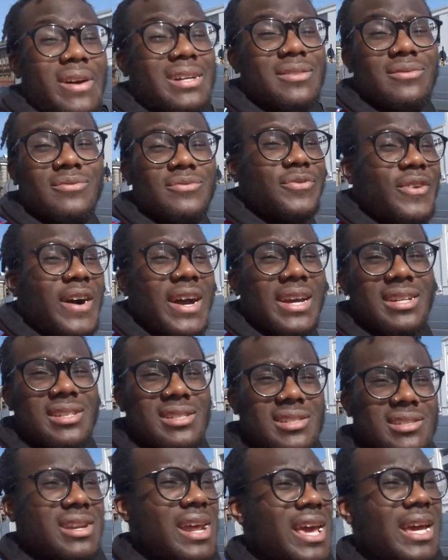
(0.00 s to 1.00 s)
I can find
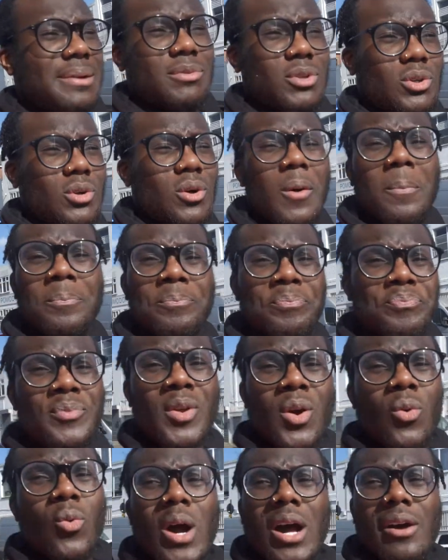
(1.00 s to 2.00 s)
his name or
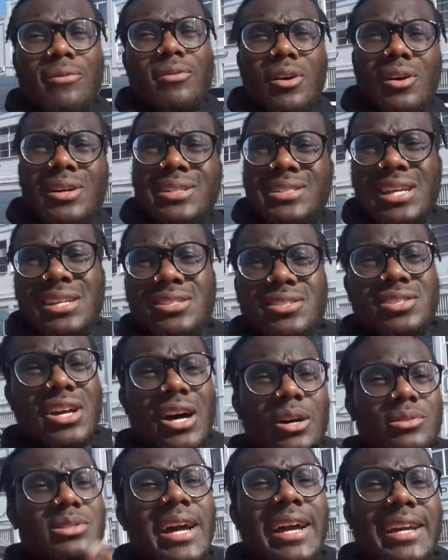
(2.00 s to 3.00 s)
whatever, his Insta,
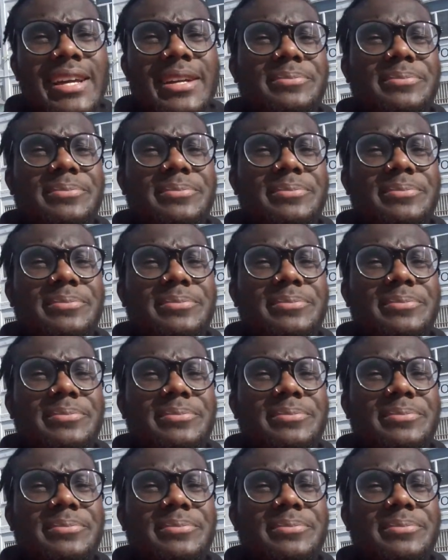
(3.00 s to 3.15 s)
I'll tag